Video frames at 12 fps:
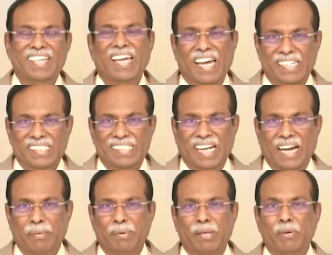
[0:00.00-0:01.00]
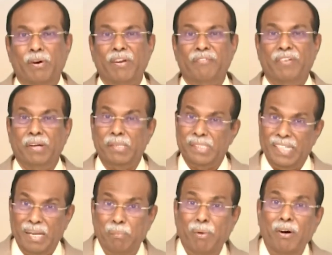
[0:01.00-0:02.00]
yes, I will glorify you
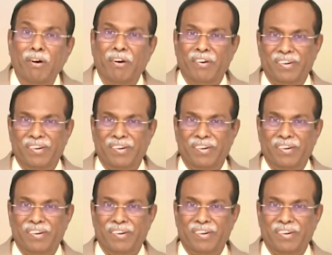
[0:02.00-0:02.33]
still more.